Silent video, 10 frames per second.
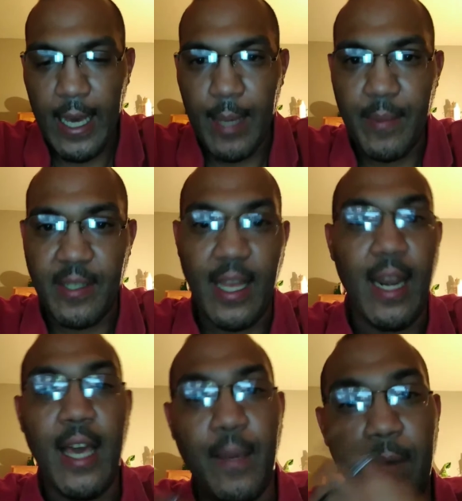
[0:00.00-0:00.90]
It's not
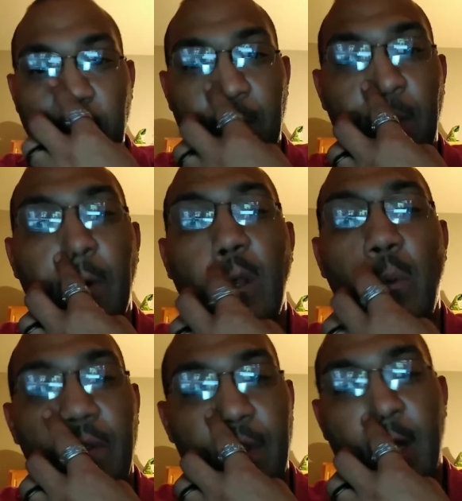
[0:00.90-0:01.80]
like me to put more than
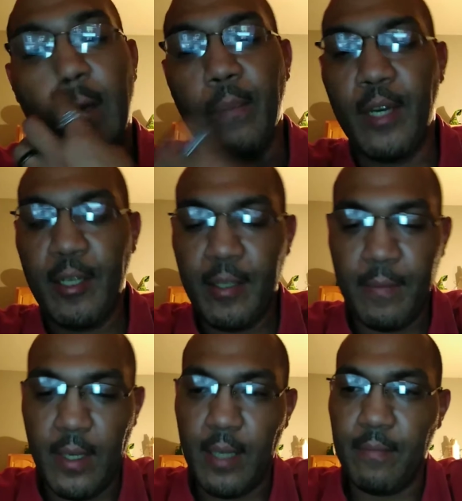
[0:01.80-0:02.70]
one video, but
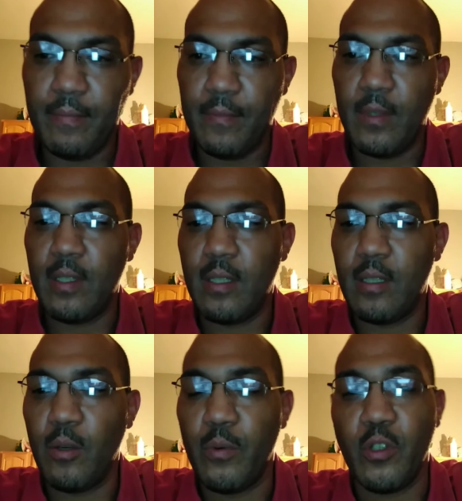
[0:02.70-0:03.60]
hey, it's
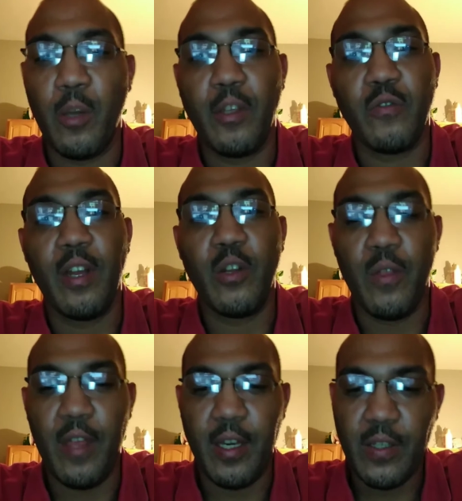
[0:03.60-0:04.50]
always good to try new
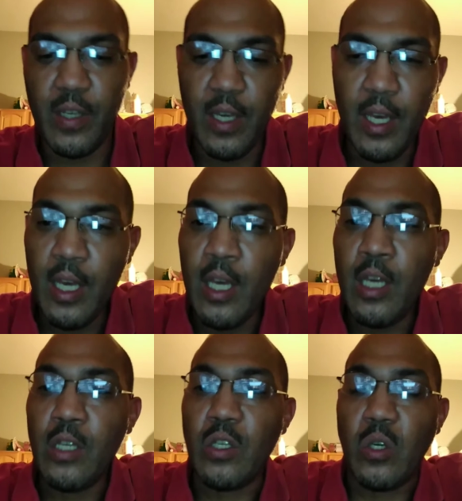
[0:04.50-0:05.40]
things.
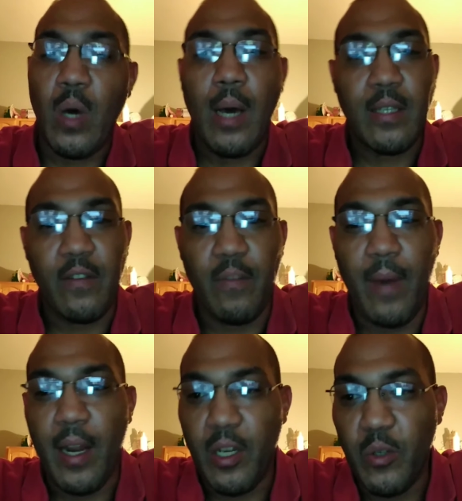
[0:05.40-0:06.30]
So how's
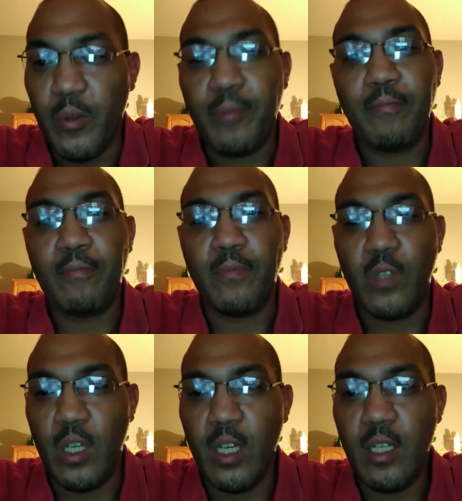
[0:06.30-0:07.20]
everybody doing?
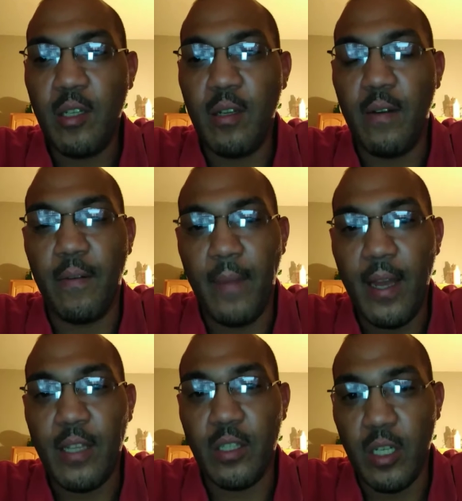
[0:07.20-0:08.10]
Good.
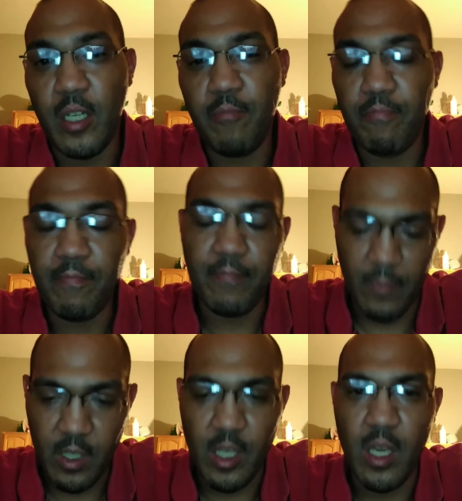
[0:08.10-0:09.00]
Everybody's good.
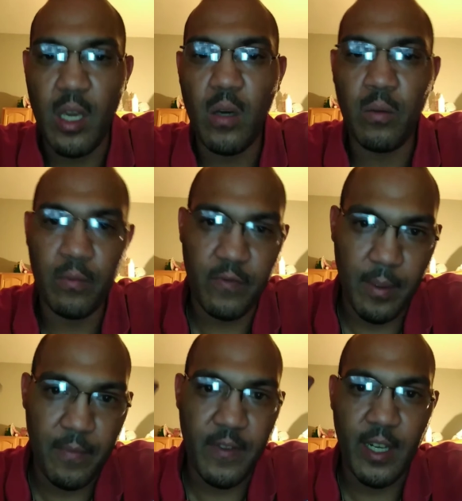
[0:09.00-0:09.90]
Yo
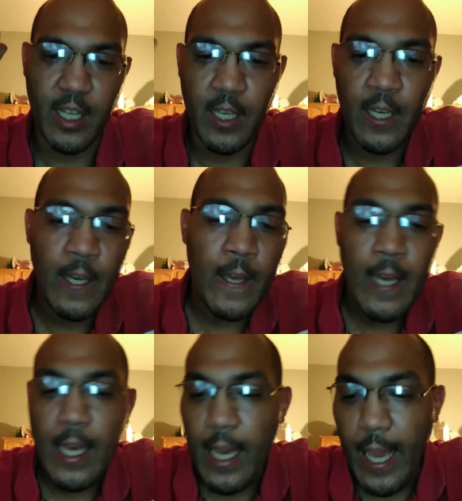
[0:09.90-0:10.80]
from Philly,
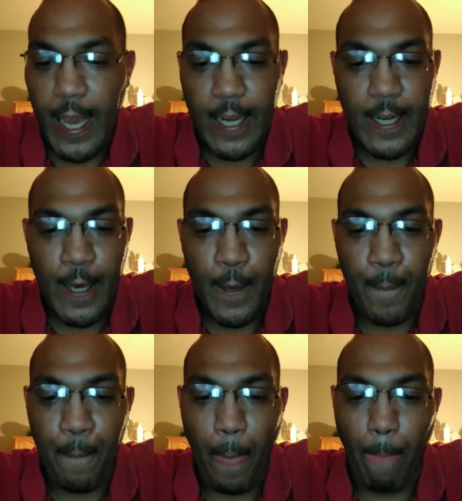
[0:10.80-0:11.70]
and
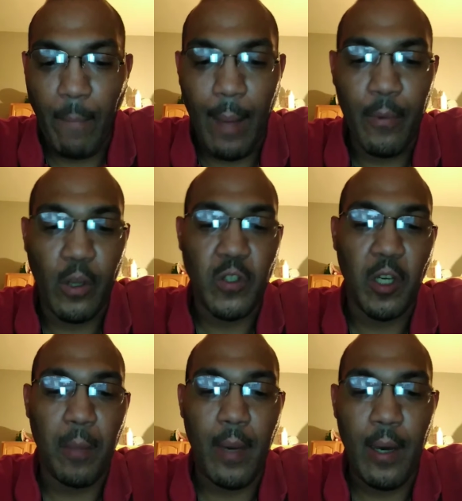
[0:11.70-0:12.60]
I'm gonna talk
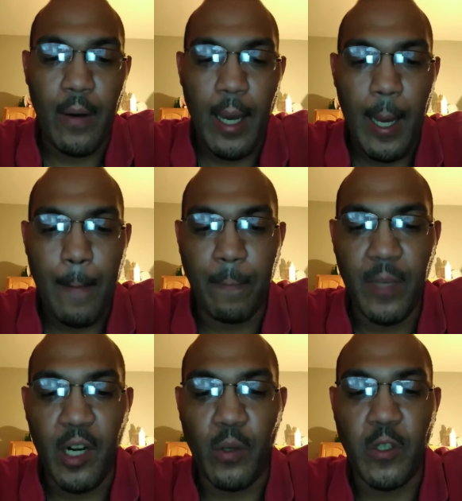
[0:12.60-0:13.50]
about
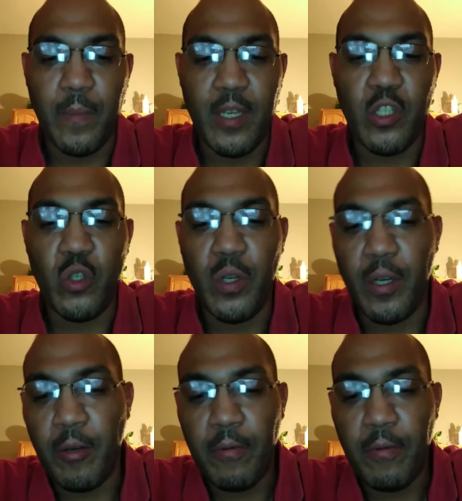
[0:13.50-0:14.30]
Errol Spence Jr.